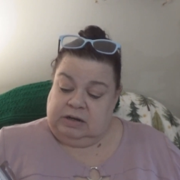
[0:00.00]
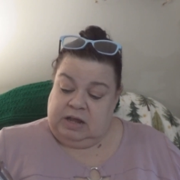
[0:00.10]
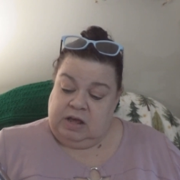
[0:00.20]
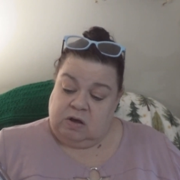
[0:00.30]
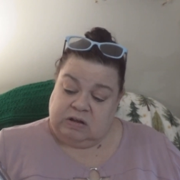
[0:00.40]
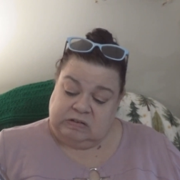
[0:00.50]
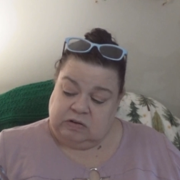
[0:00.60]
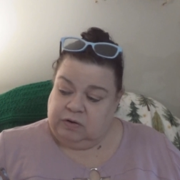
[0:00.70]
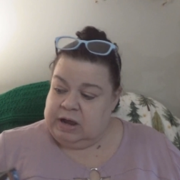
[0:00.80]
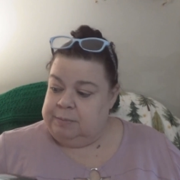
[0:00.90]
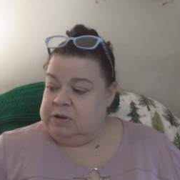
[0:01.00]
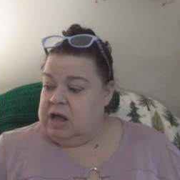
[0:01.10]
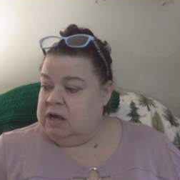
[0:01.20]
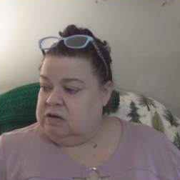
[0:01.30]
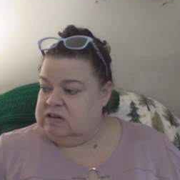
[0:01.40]
He also grabbed
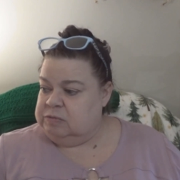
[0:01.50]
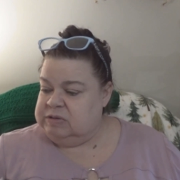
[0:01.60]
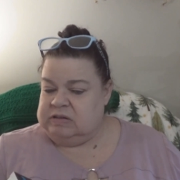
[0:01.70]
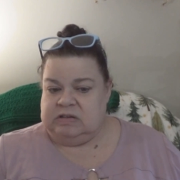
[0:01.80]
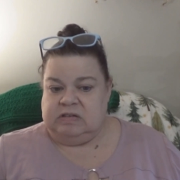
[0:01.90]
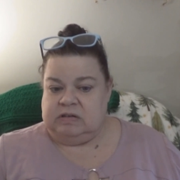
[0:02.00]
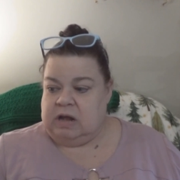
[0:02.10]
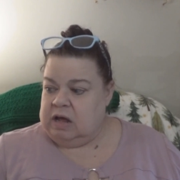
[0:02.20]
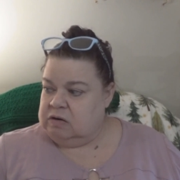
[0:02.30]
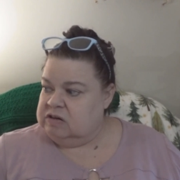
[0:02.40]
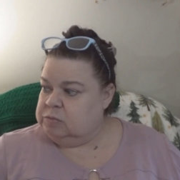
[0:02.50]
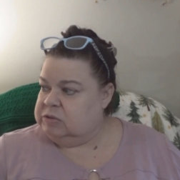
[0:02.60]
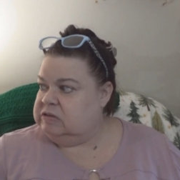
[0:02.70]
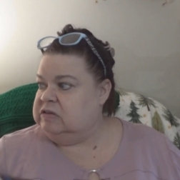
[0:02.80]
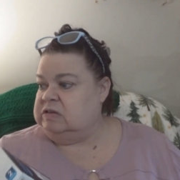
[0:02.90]
Not Christmas. This is not
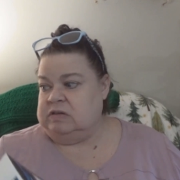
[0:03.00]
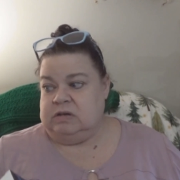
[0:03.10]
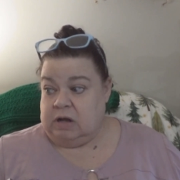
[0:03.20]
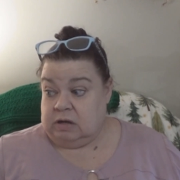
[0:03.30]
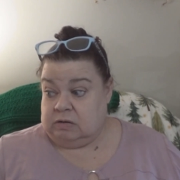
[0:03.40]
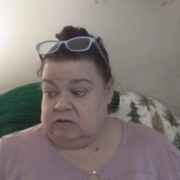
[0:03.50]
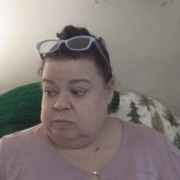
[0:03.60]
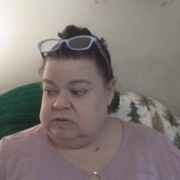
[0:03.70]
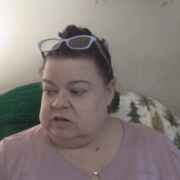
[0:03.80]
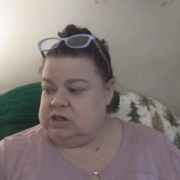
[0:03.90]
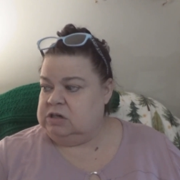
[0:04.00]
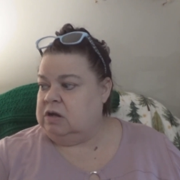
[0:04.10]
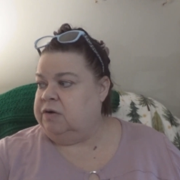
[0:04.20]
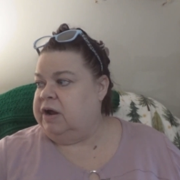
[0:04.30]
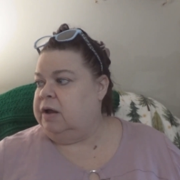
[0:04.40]
Christmas. This is not Christmas. I should
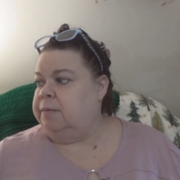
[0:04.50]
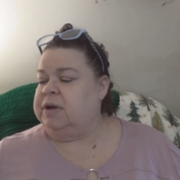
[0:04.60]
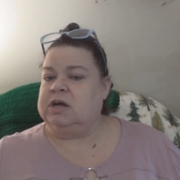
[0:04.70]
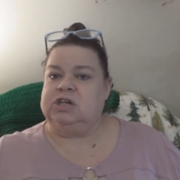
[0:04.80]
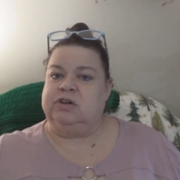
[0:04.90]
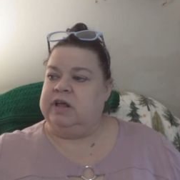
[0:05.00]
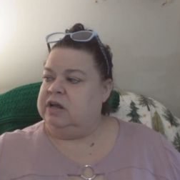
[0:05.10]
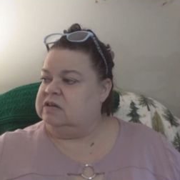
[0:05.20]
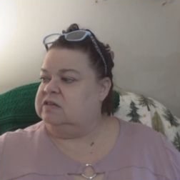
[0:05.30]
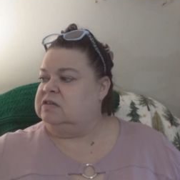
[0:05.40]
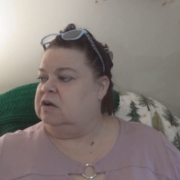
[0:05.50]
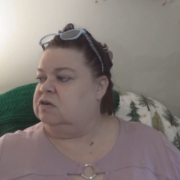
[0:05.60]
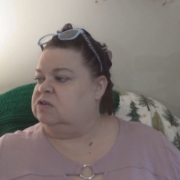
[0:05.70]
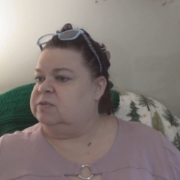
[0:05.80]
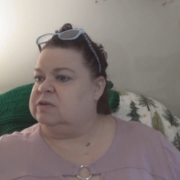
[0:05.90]
have... Alright, I'm not going to show that yet because it's not
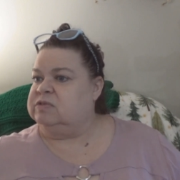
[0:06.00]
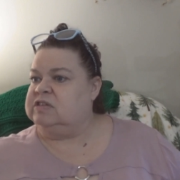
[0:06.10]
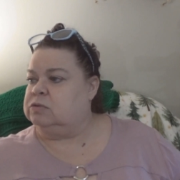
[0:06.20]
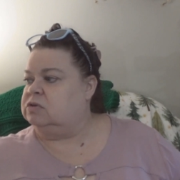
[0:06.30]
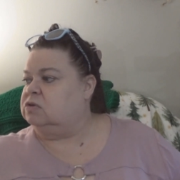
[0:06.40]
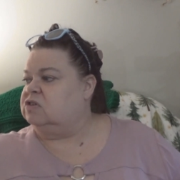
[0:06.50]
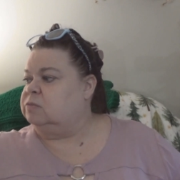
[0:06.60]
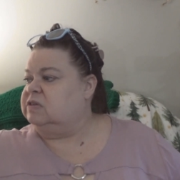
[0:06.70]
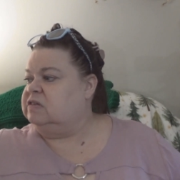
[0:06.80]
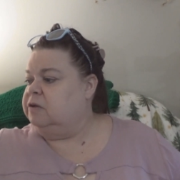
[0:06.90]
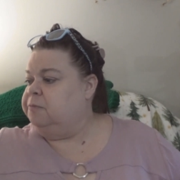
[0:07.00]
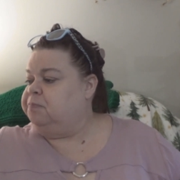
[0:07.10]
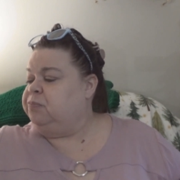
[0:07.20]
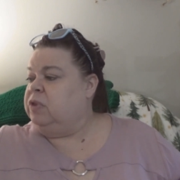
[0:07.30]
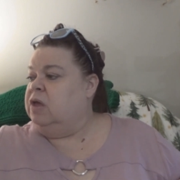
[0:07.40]
Christmas. I'm going to stick with the
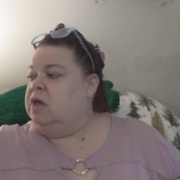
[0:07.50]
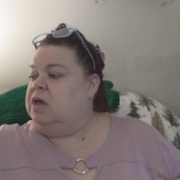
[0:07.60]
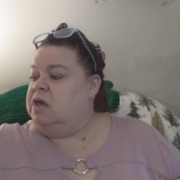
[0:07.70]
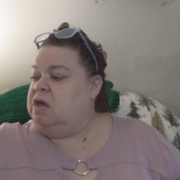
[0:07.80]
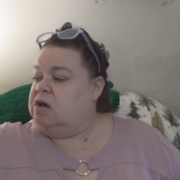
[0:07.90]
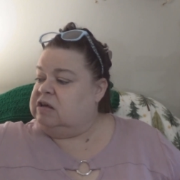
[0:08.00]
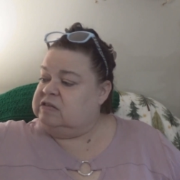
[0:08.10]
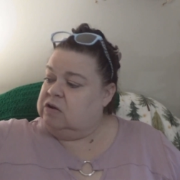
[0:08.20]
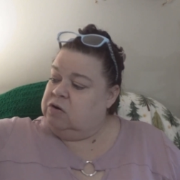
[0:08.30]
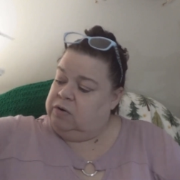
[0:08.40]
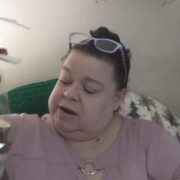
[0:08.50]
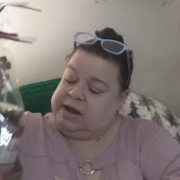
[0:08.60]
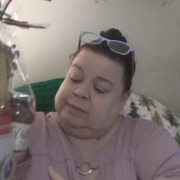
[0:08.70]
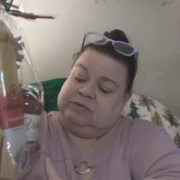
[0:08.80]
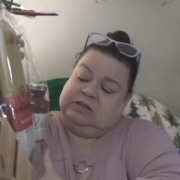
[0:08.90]
Christmas. He also
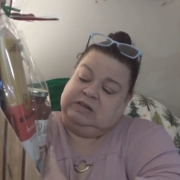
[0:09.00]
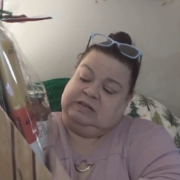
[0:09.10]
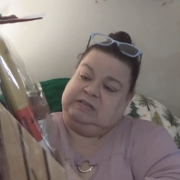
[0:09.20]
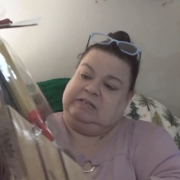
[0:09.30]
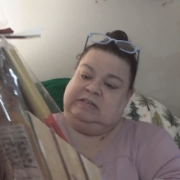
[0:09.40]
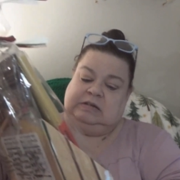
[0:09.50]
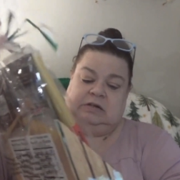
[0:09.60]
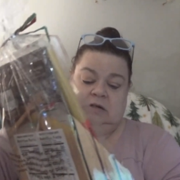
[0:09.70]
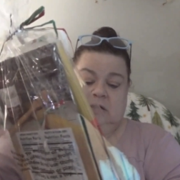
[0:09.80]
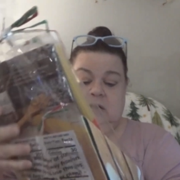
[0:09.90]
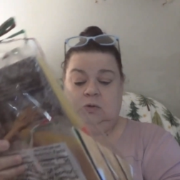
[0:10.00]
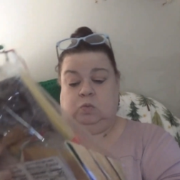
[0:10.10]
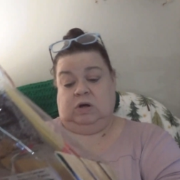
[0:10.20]
grabbed this...